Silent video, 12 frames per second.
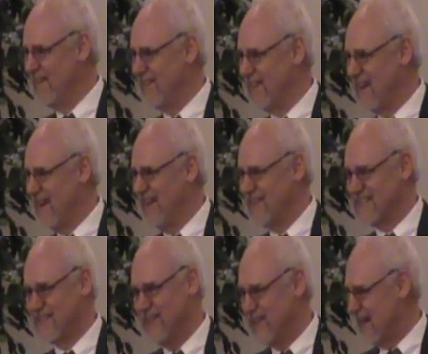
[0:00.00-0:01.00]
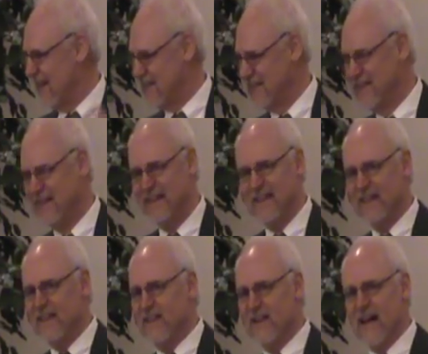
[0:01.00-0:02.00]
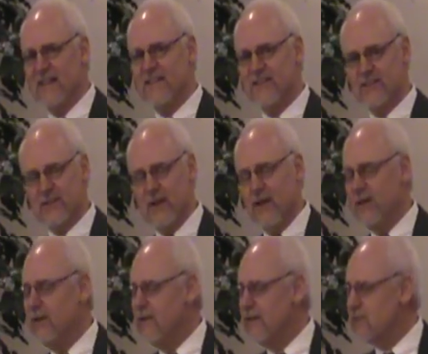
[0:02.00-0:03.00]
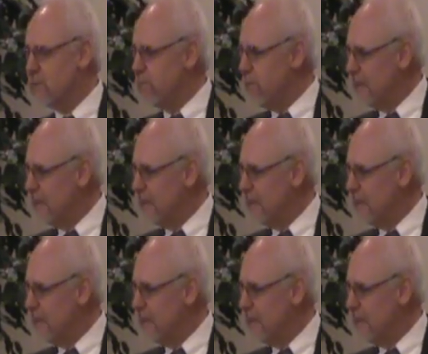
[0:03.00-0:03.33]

okay, so you got you got this this